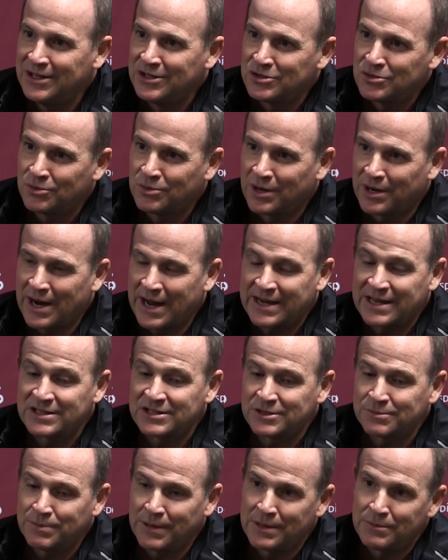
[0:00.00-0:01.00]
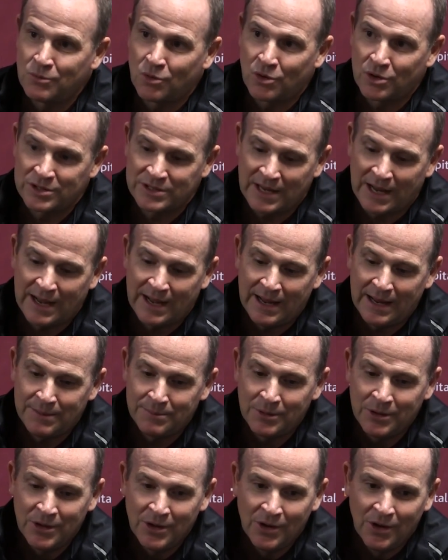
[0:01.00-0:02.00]
to where I can spend more
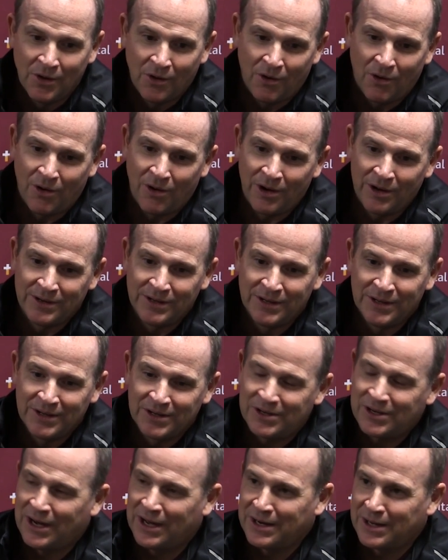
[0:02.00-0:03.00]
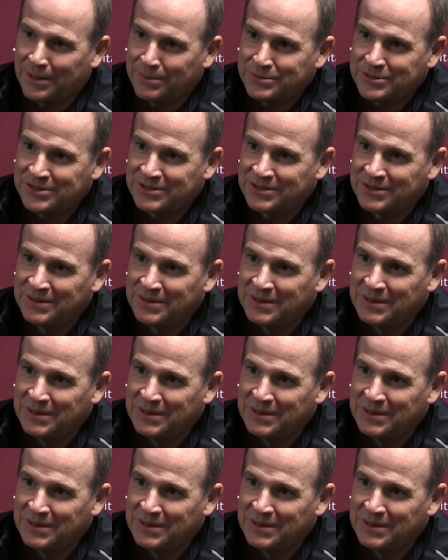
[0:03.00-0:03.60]
time on cut-ups,